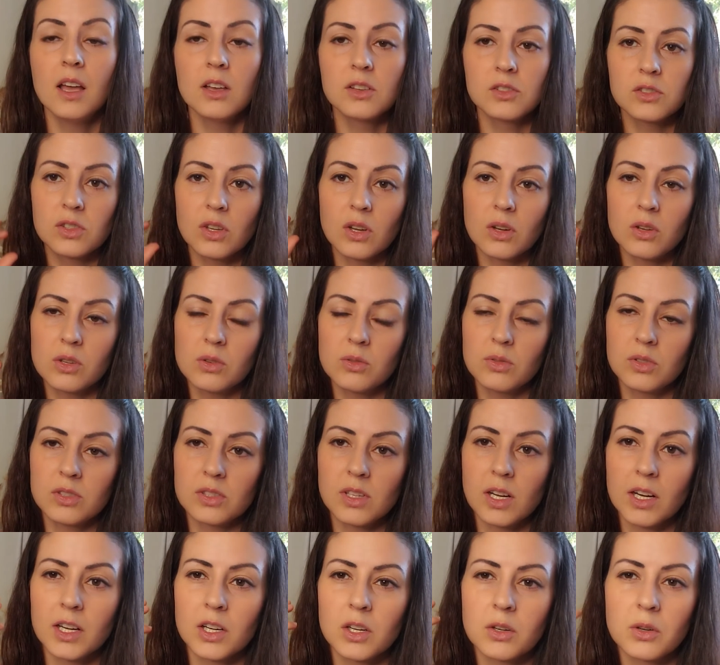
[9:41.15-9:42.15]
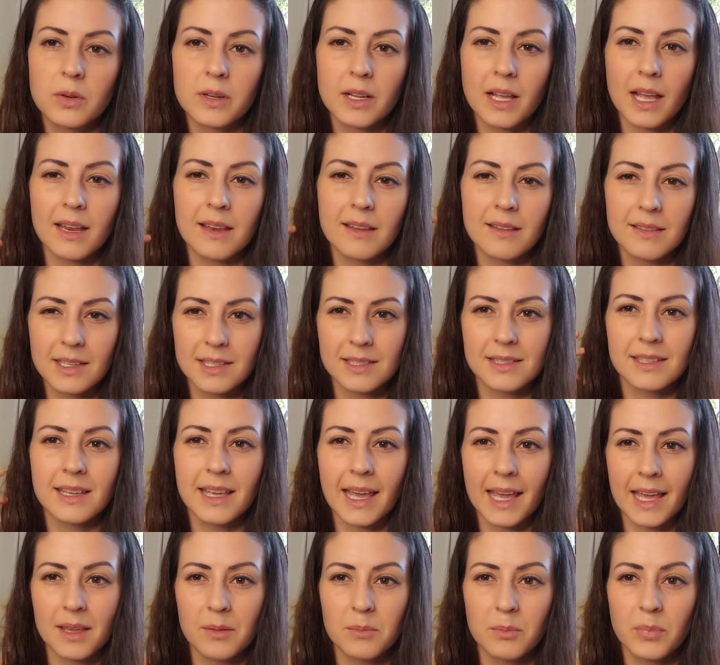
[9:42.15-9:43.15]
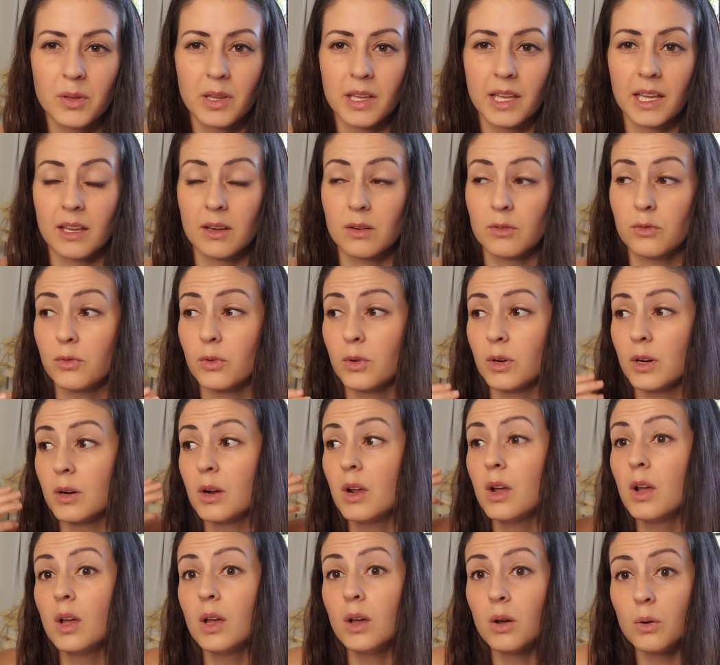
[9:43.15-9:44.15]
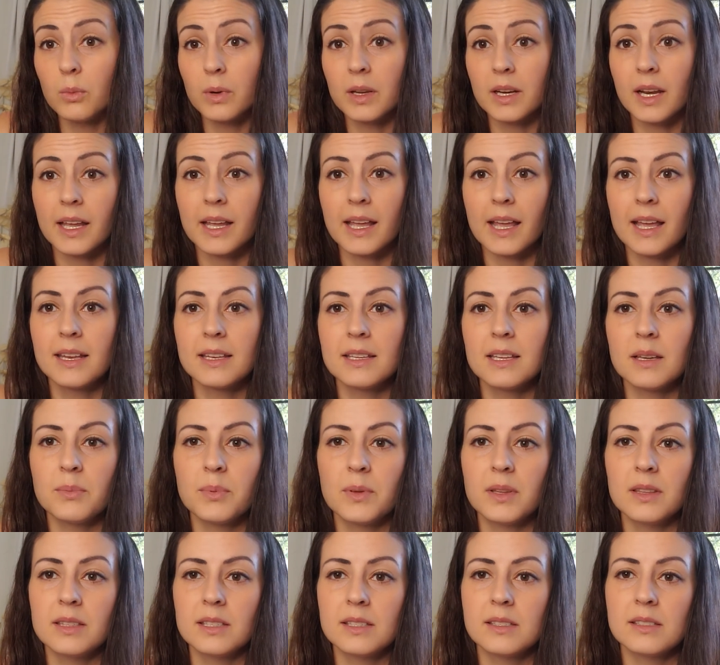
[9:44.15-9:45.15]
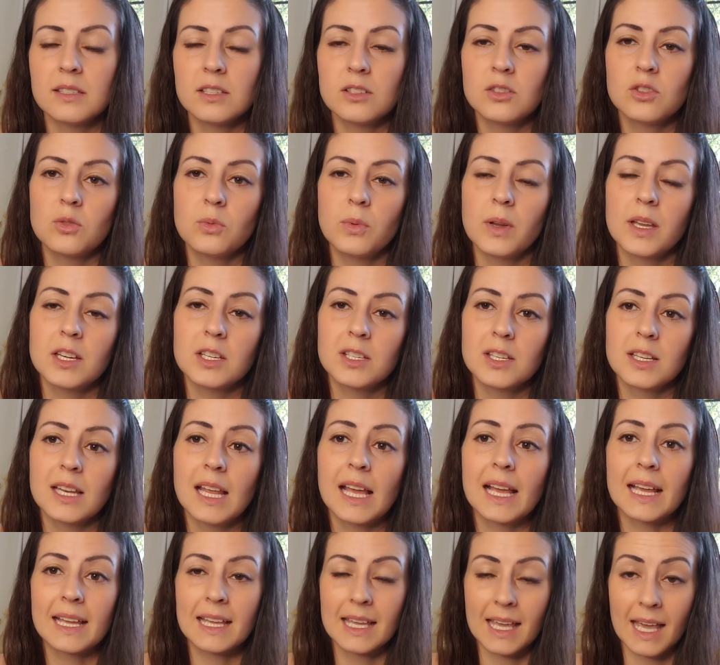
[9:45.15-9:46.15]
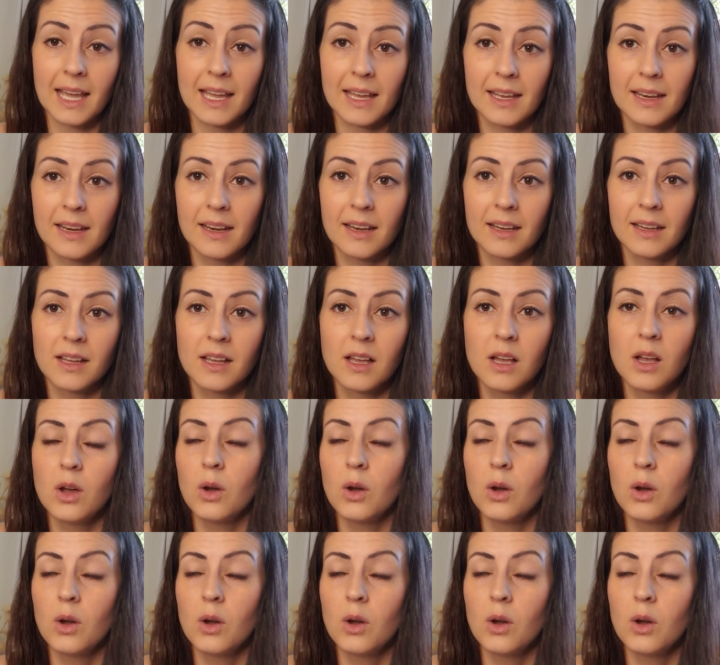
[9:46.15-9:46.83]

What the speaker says: So you start creating this game plan for when I end up in this situation again,